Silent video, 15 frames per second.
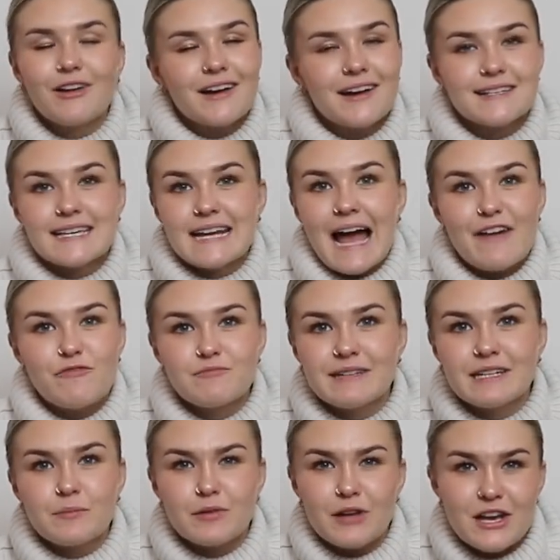Like I said, I haven't
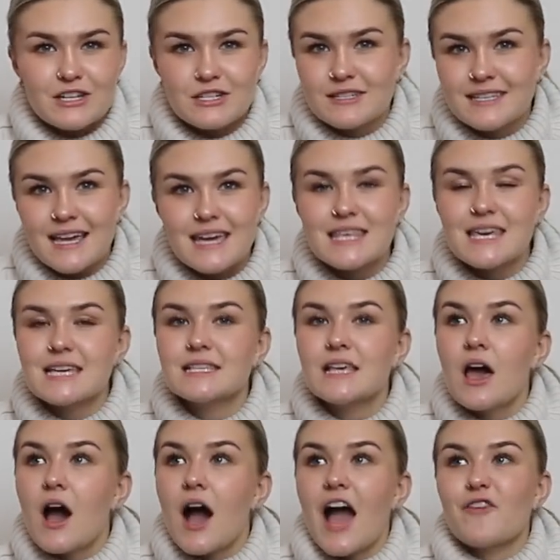been obliged to say this,
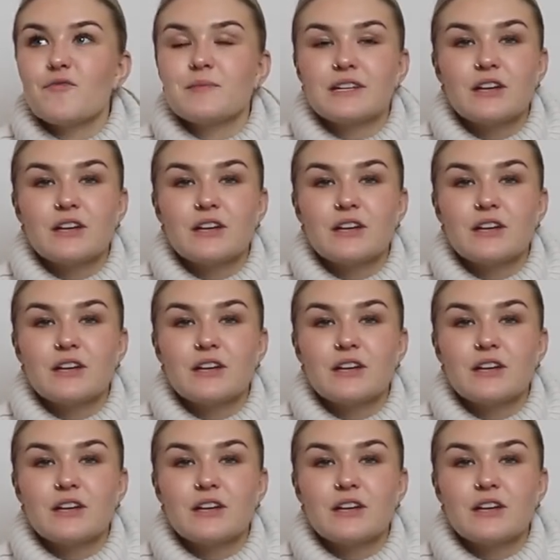I